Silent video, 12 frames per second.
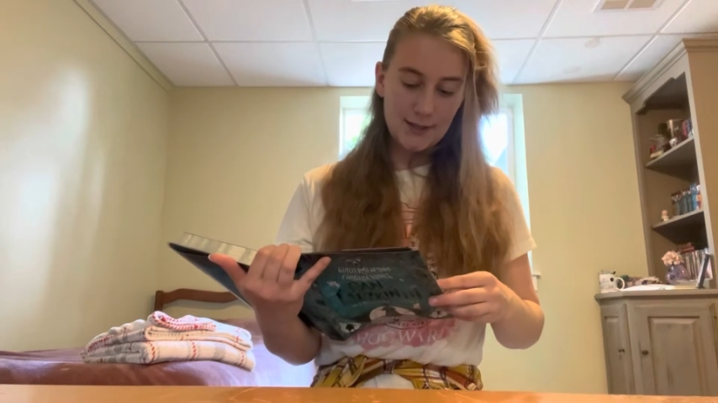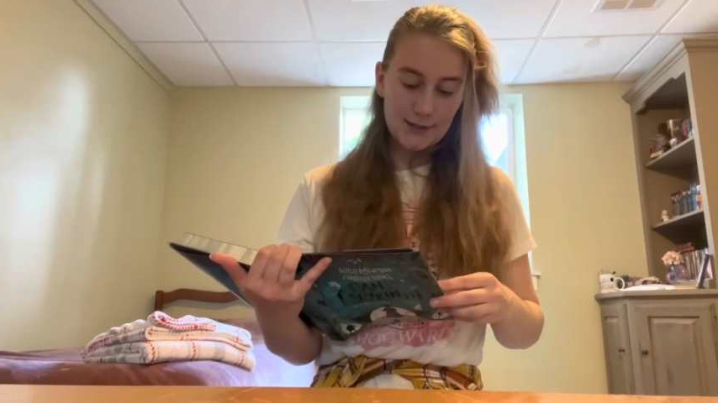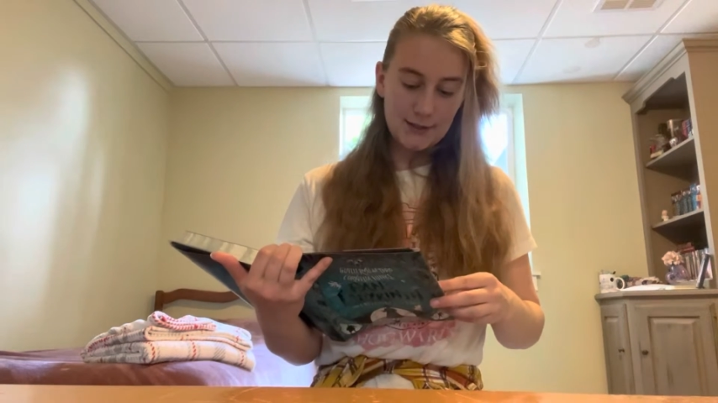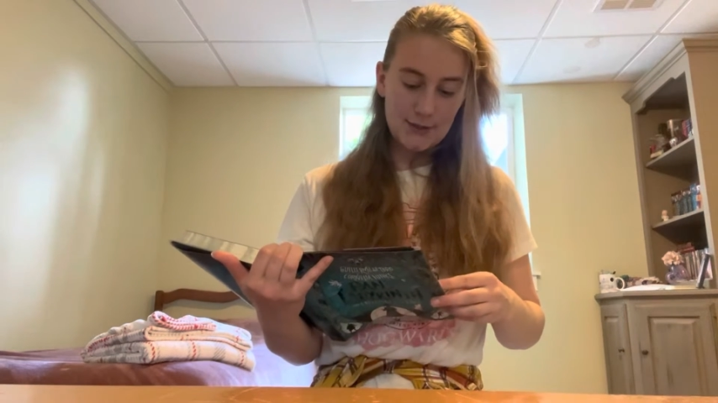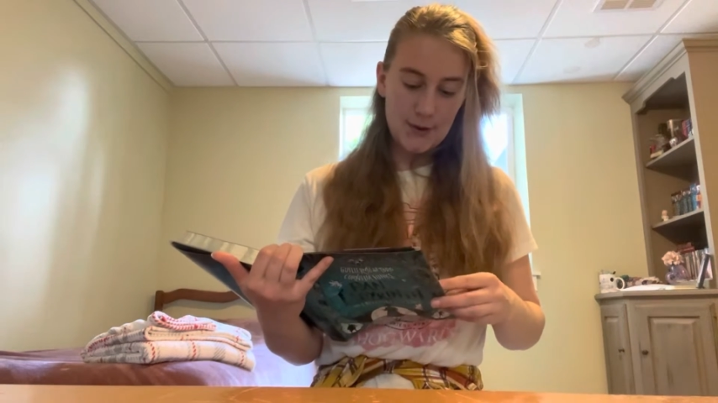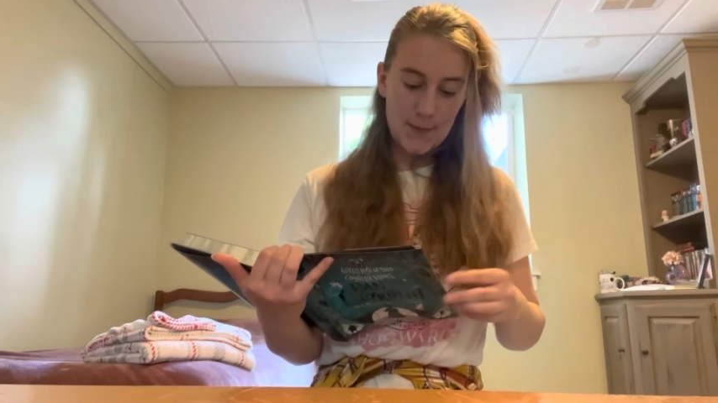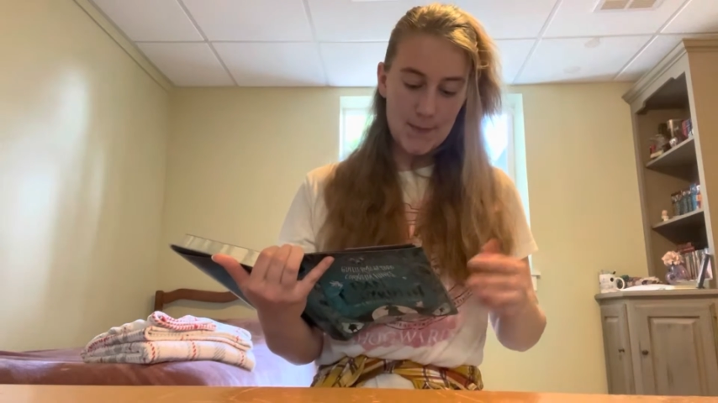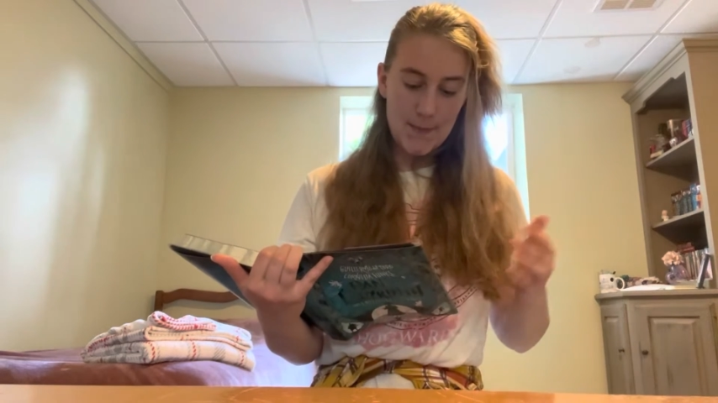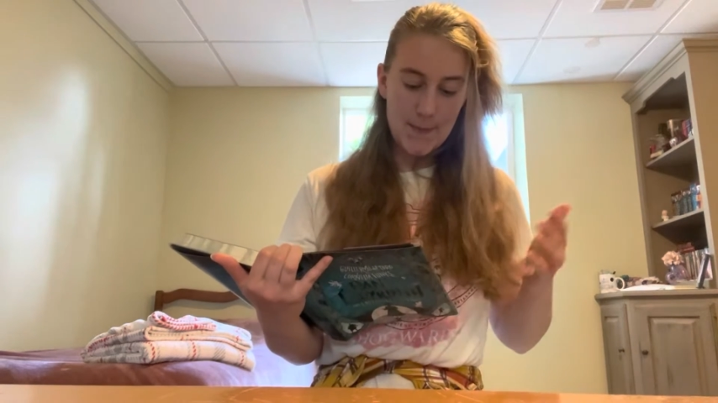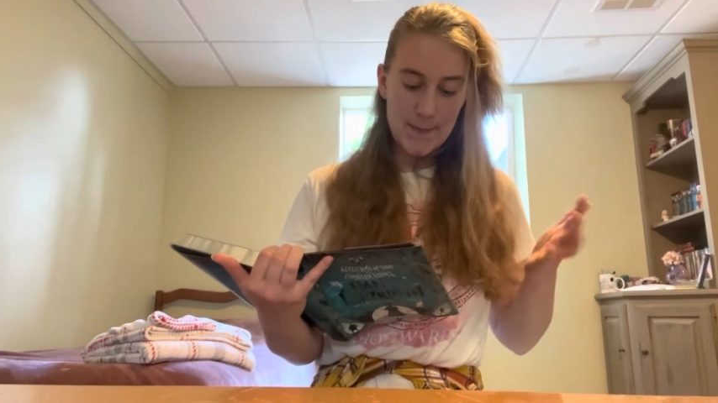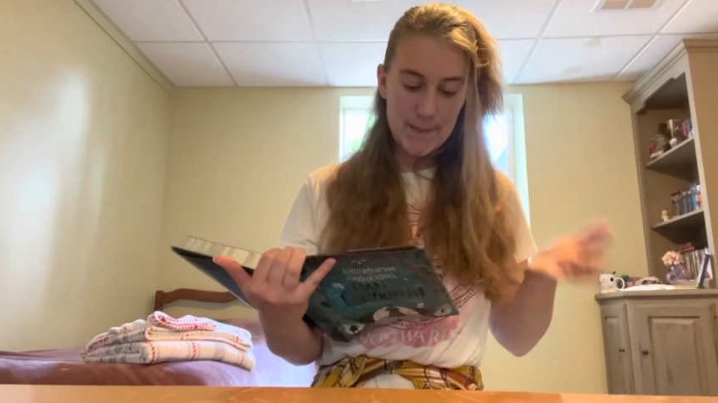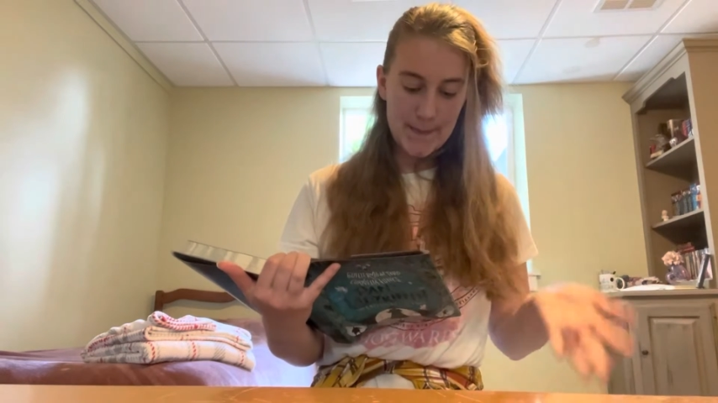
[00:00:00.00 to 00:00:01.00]
So
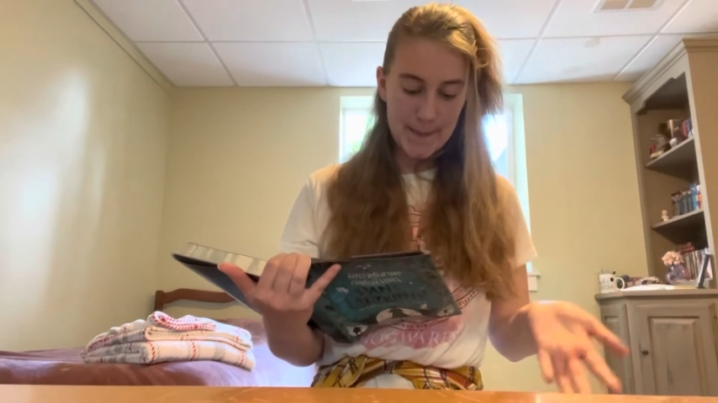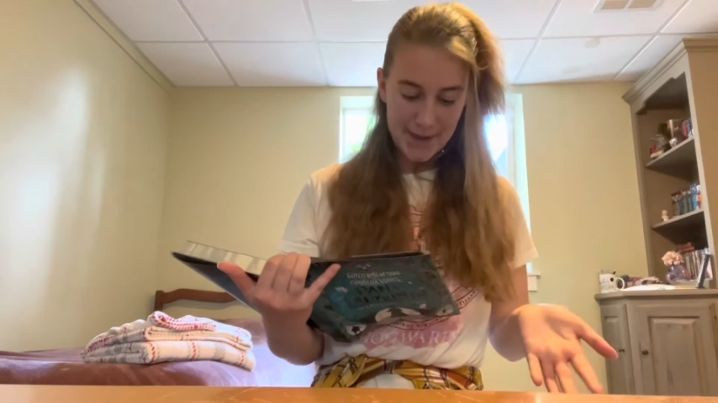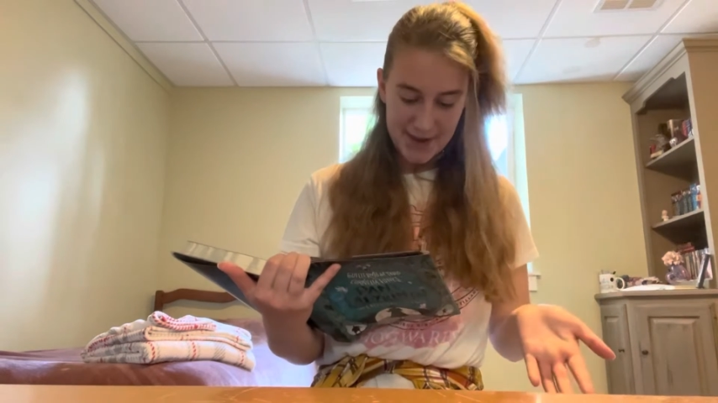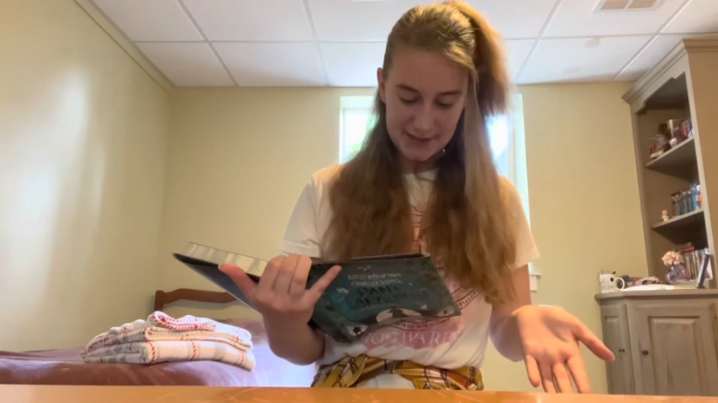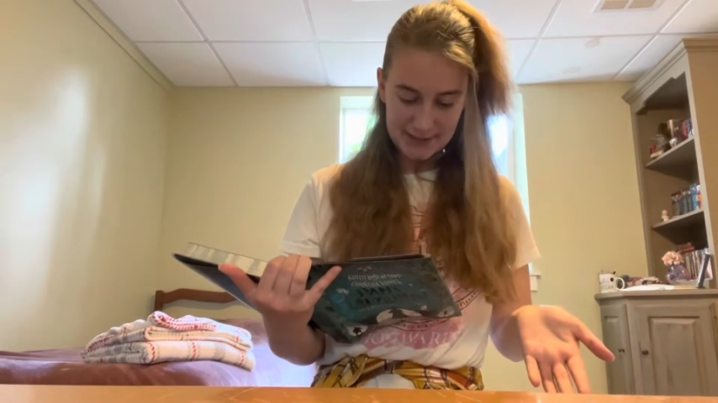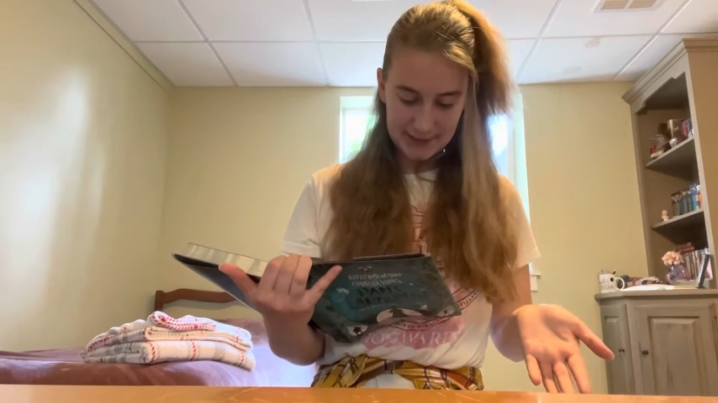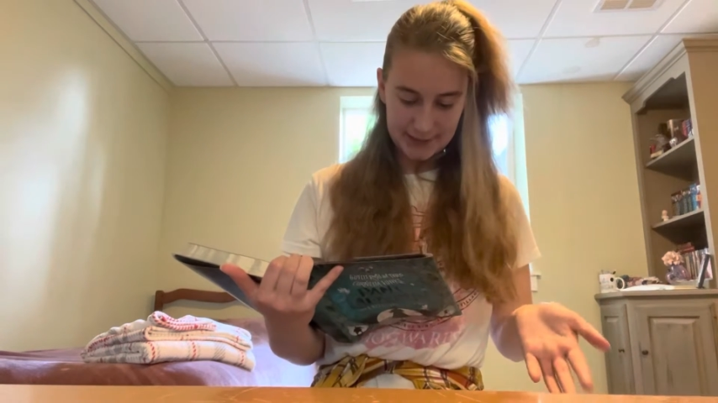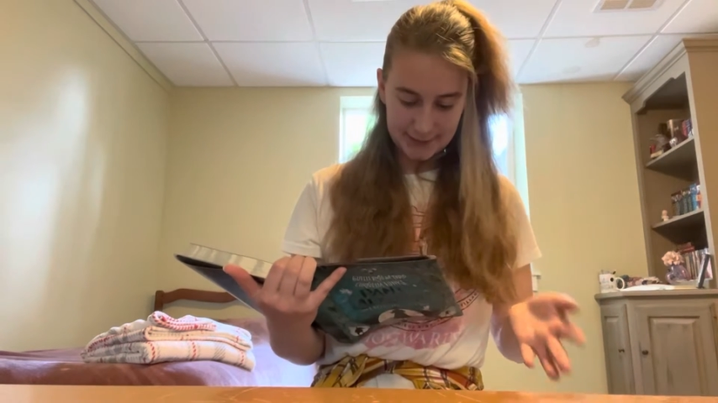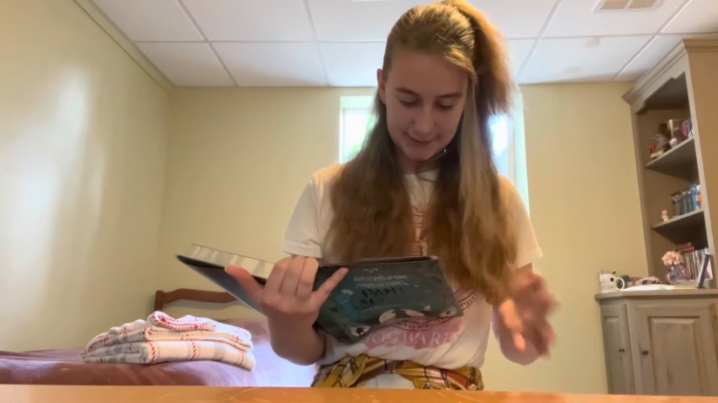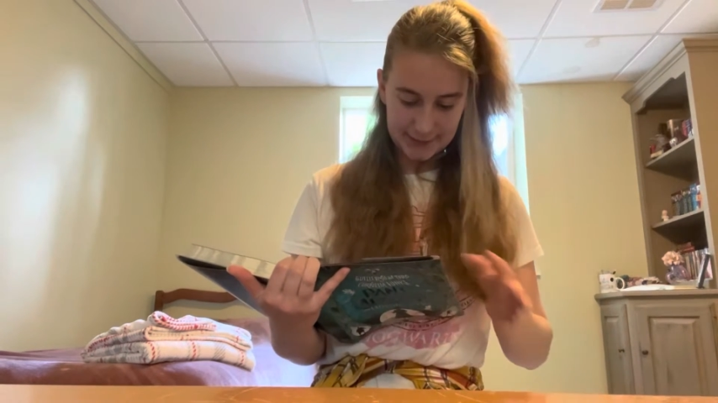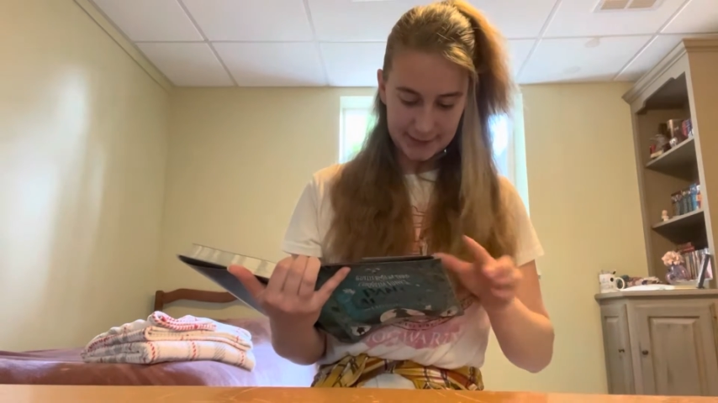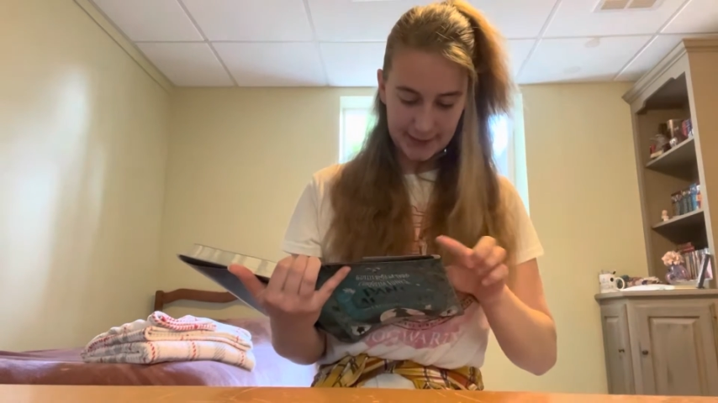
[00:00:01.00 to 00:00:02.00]

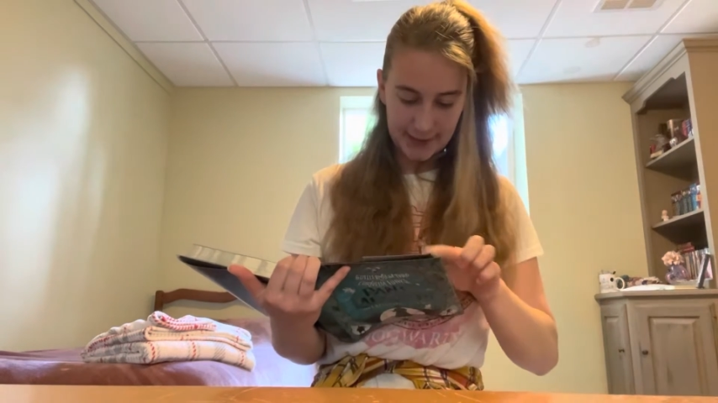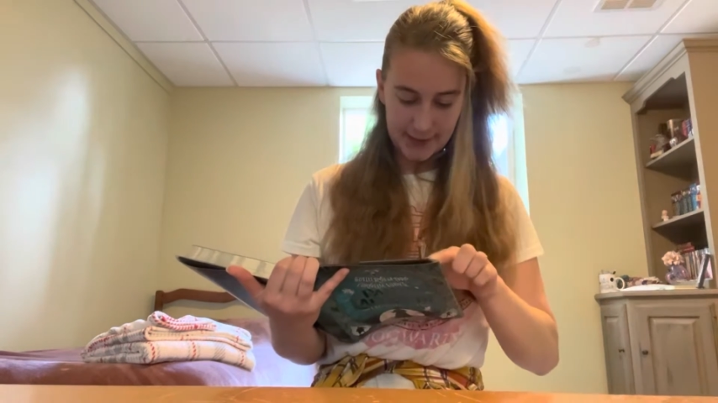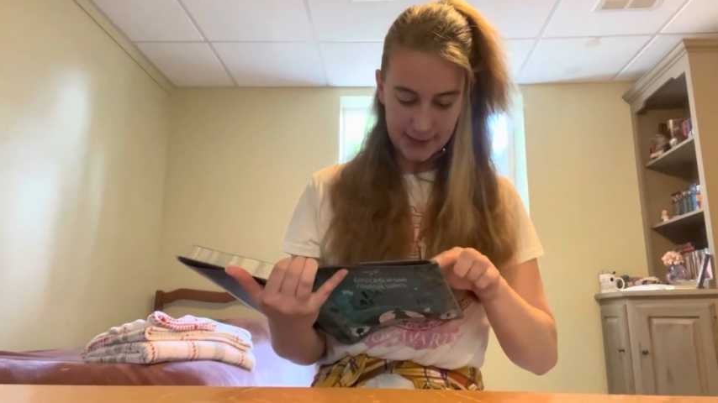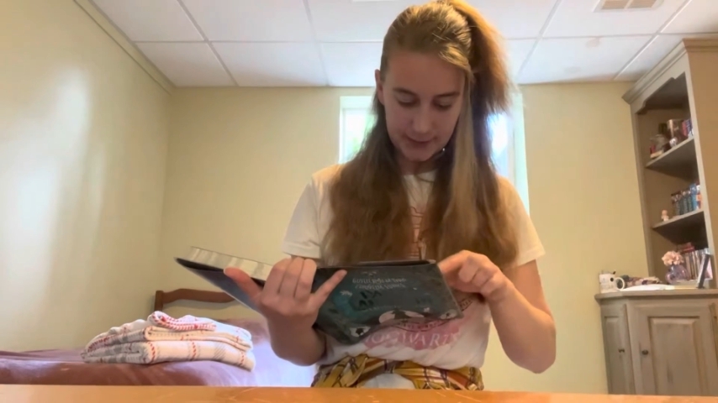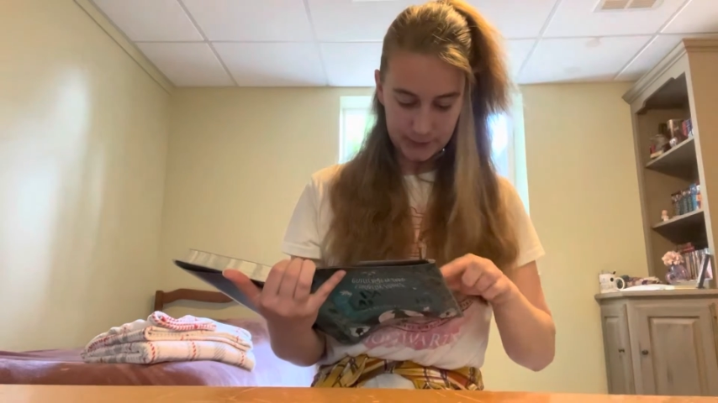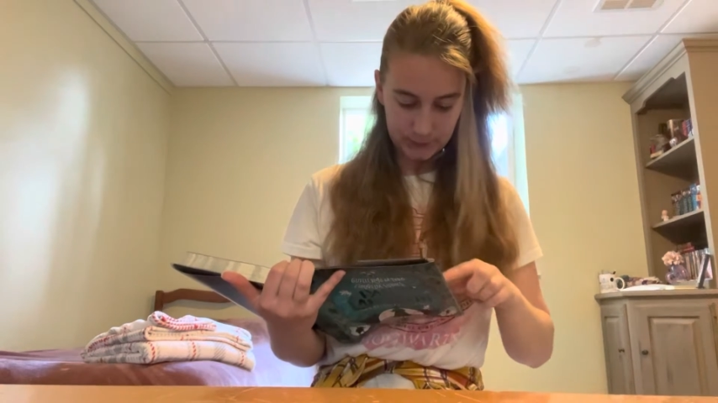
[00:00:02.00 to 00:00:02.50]
basically,